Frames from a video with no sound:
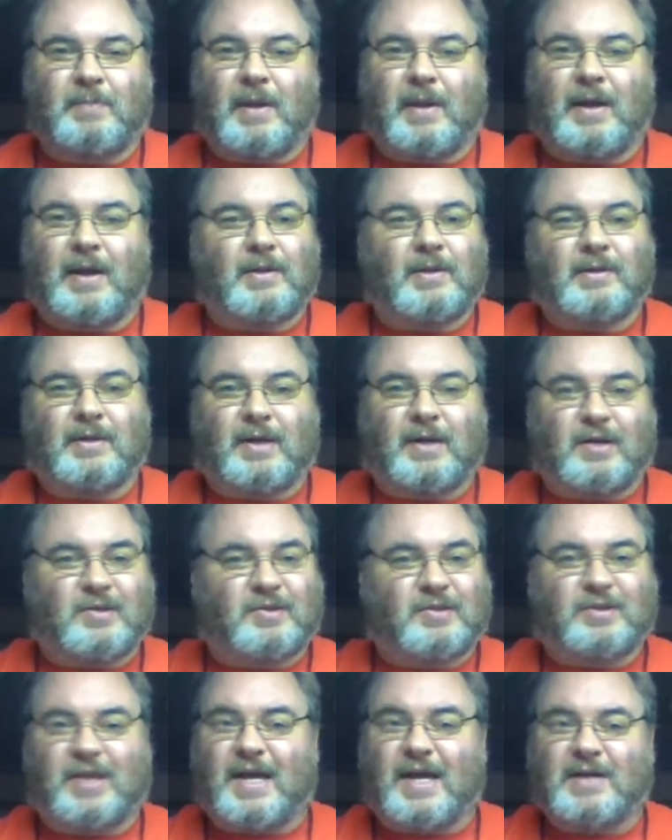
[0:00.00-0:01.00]
and
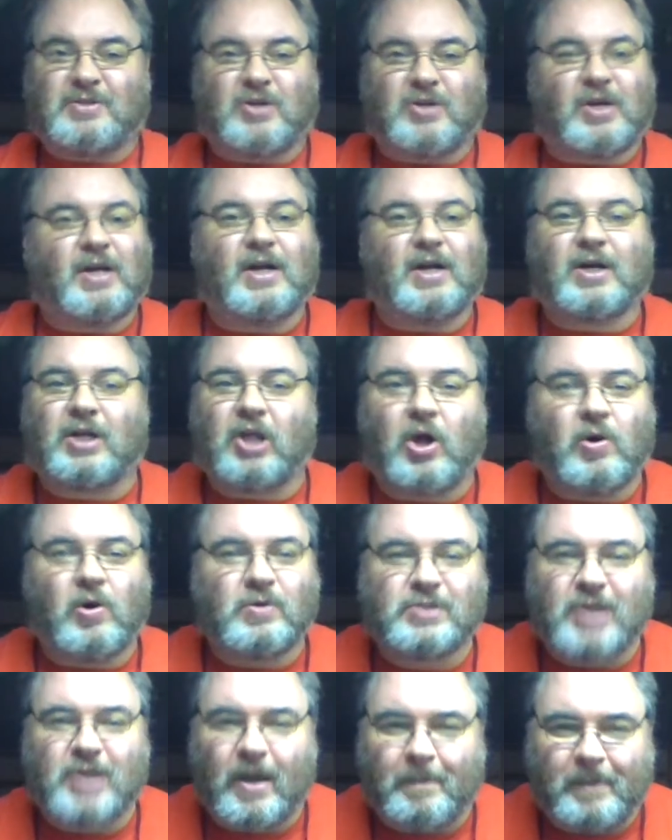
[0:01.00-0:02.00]
because things are going to
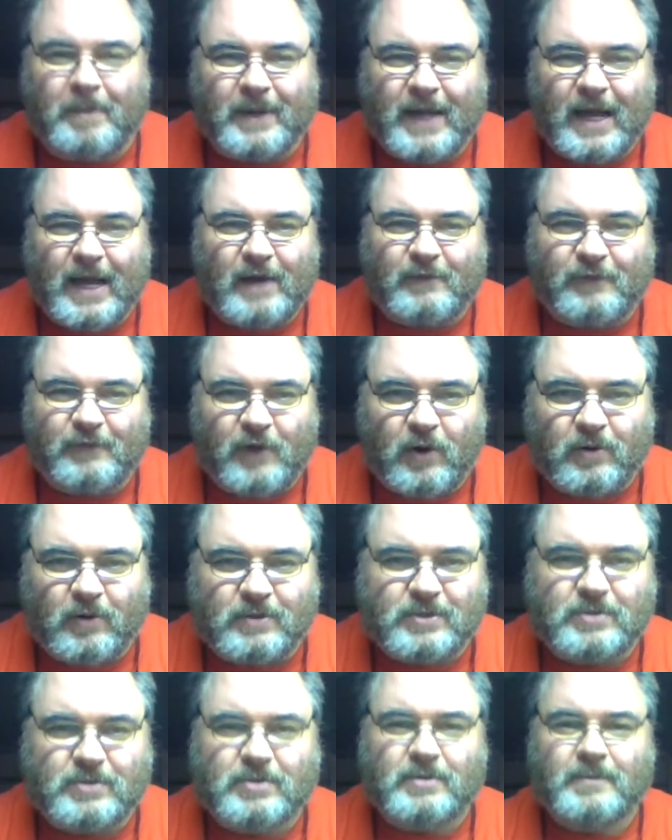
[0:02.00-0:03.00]
close up again,
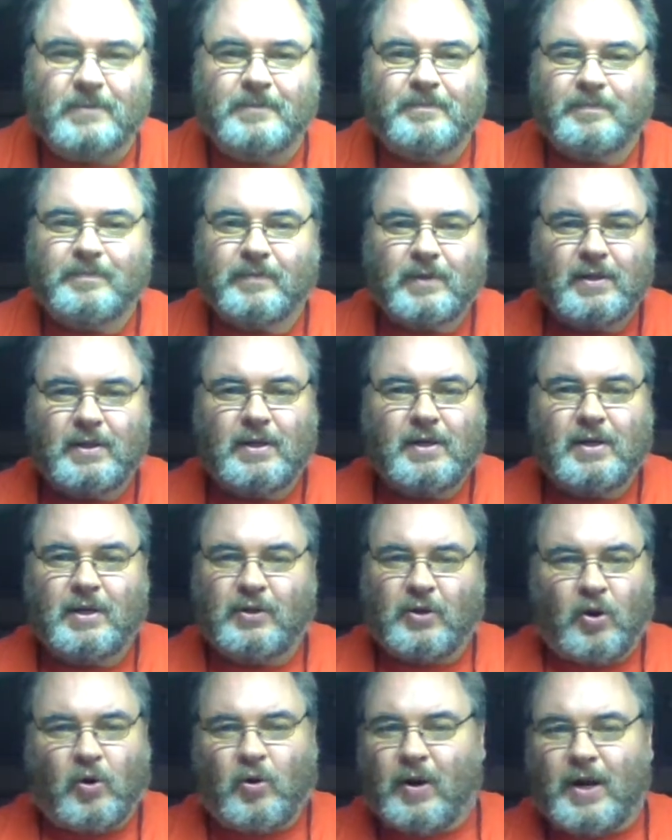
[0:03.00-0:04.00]
folks.
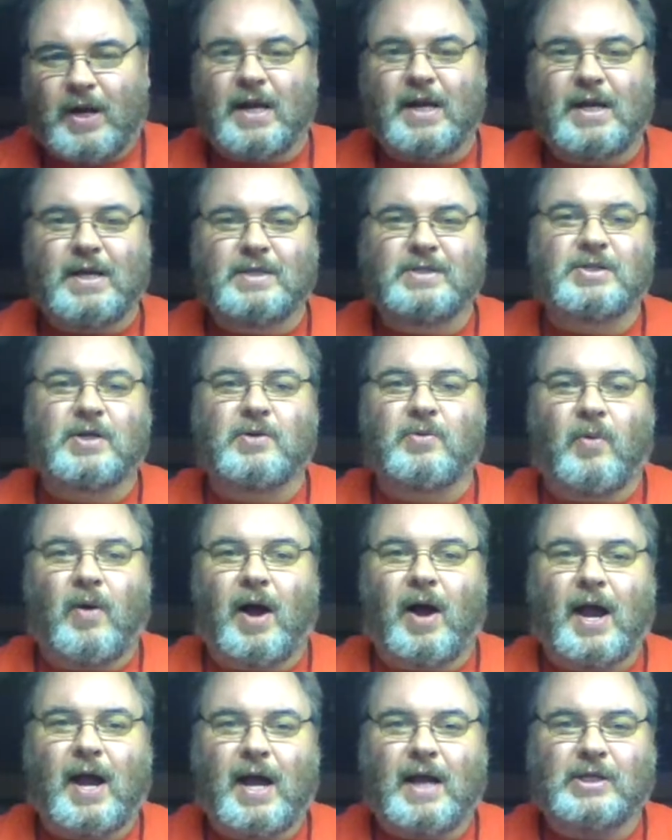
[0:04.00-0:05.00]
The reason
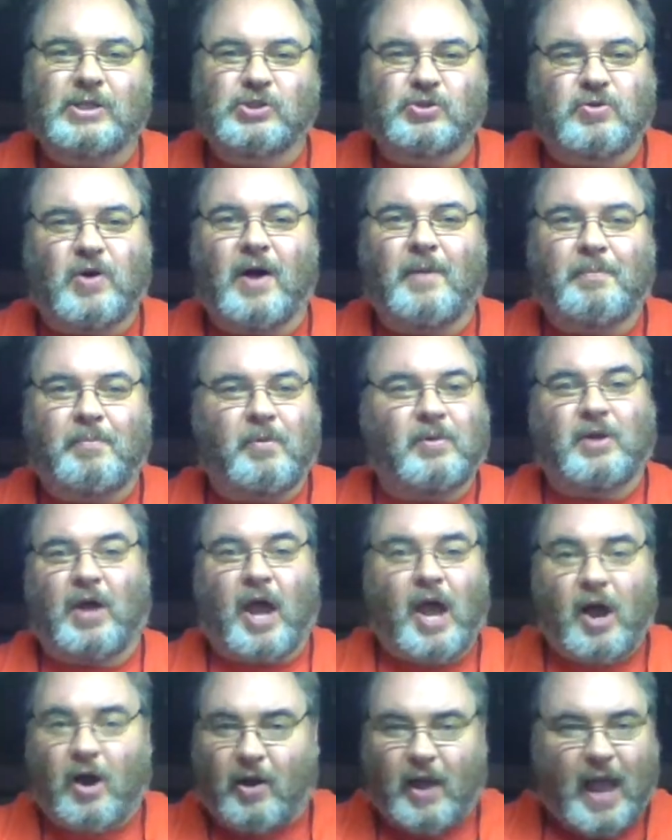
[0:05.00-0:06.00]
why Trump was,
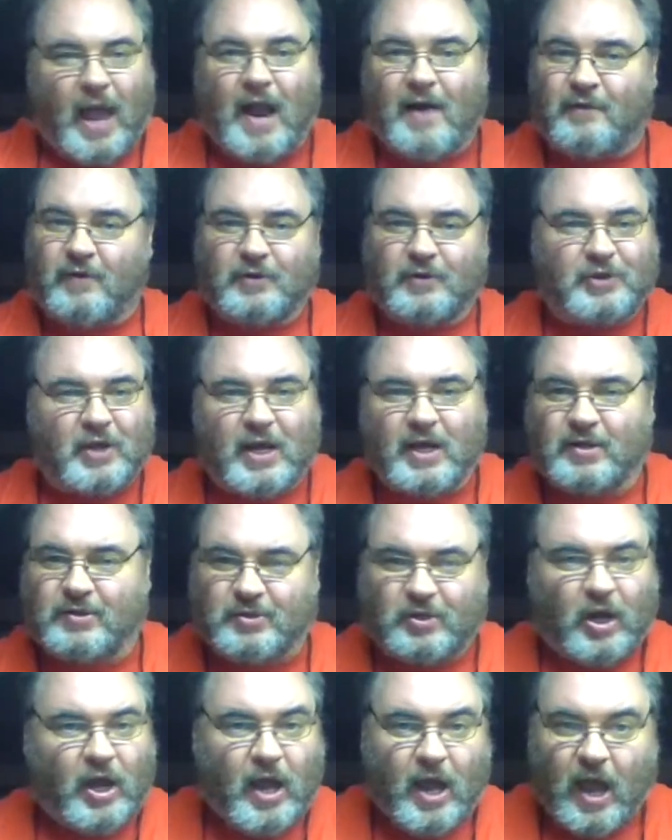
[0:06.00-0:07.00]

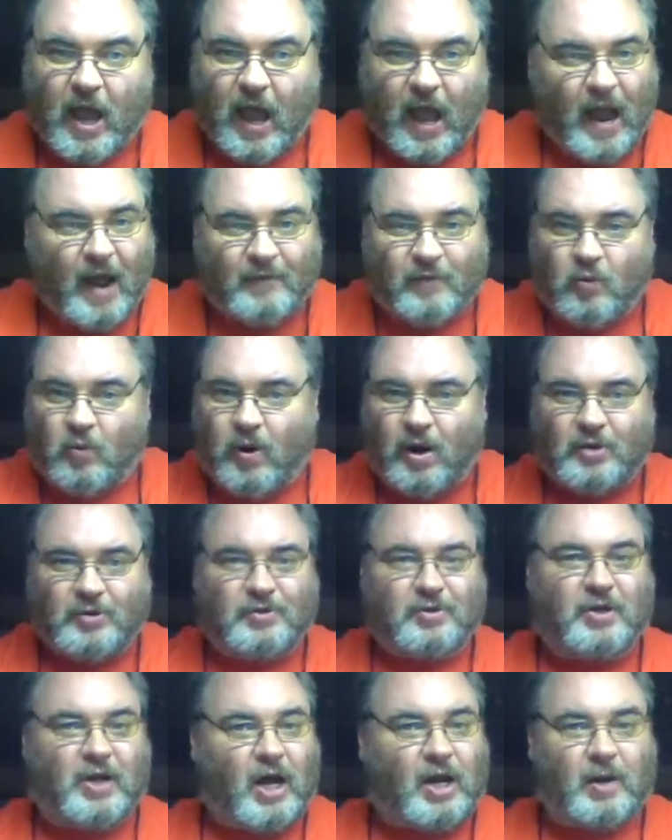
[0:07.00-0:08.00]

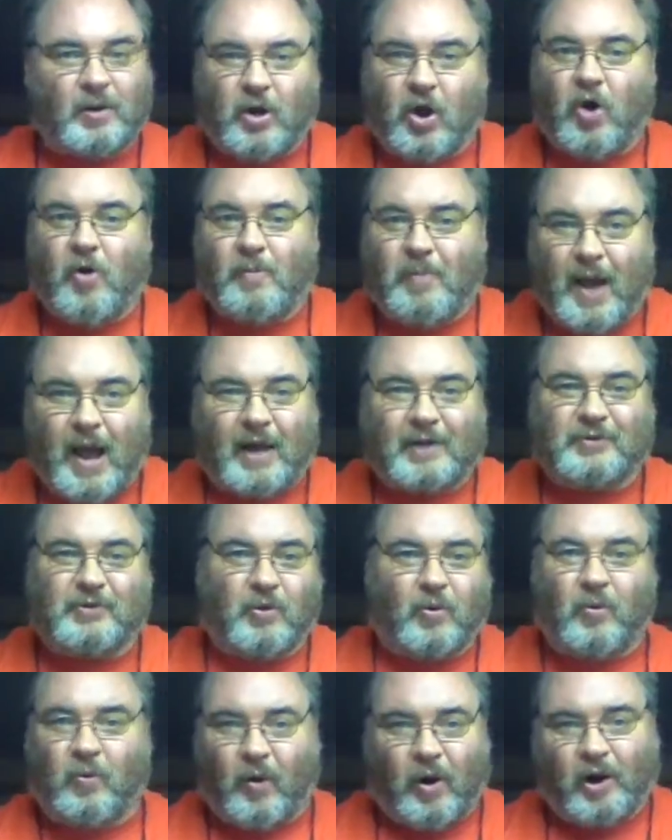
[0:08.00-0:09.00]
everyone's going to go back
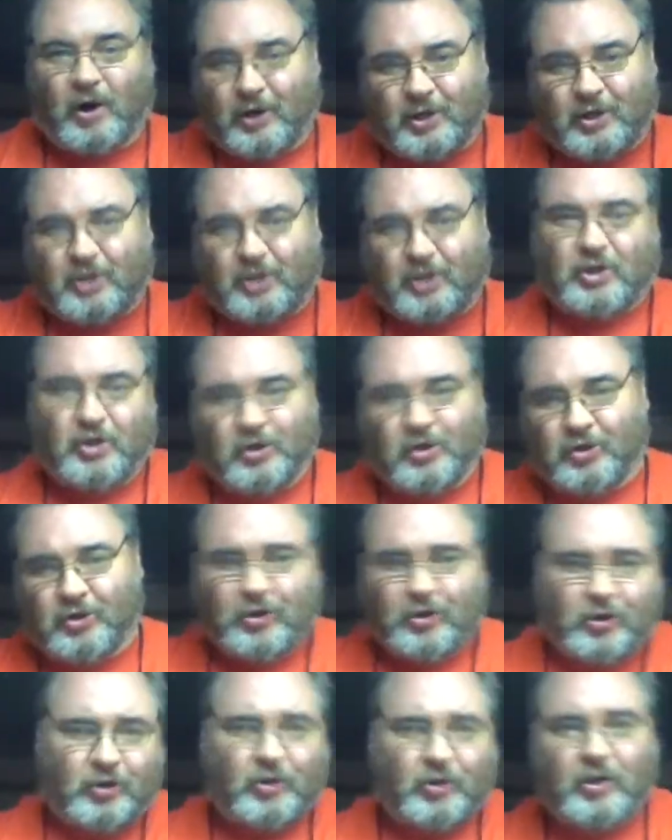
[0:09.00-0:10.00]
to work.
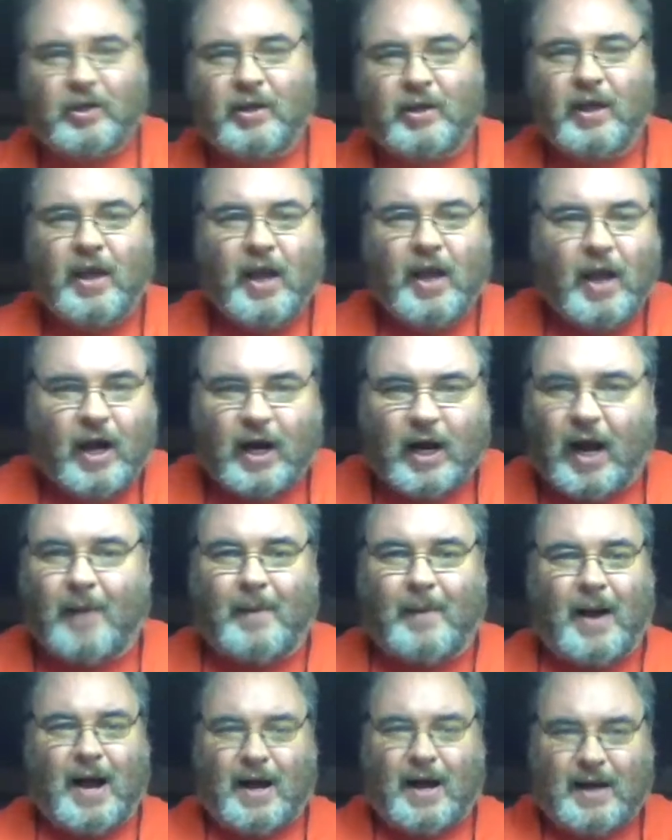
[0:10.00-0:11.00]

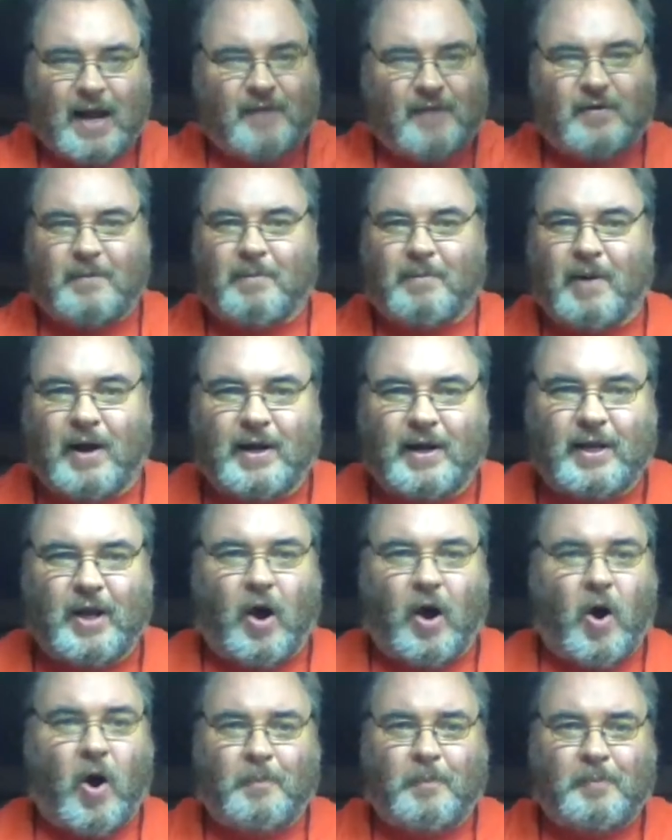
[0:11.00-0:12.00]
Come on, everybody,
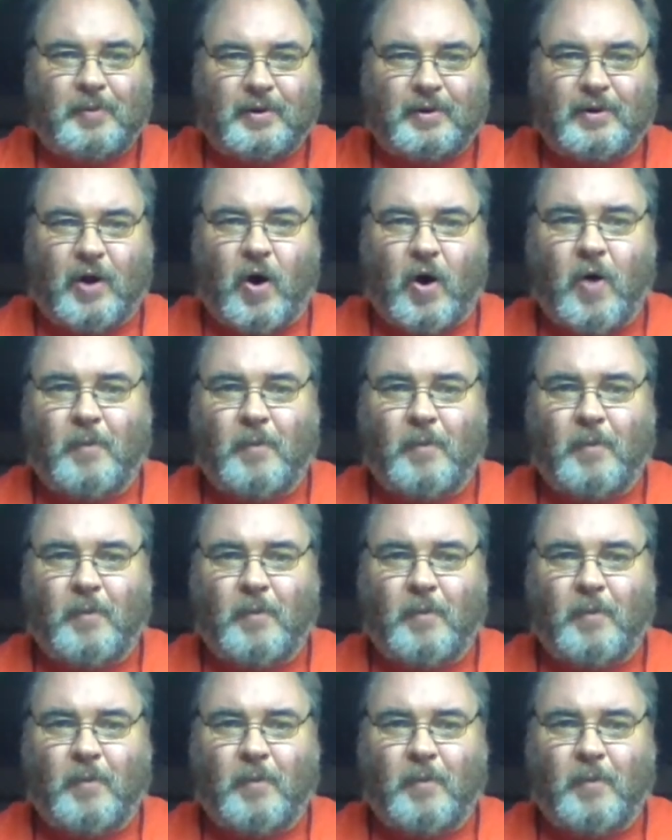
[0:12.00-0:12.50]
open.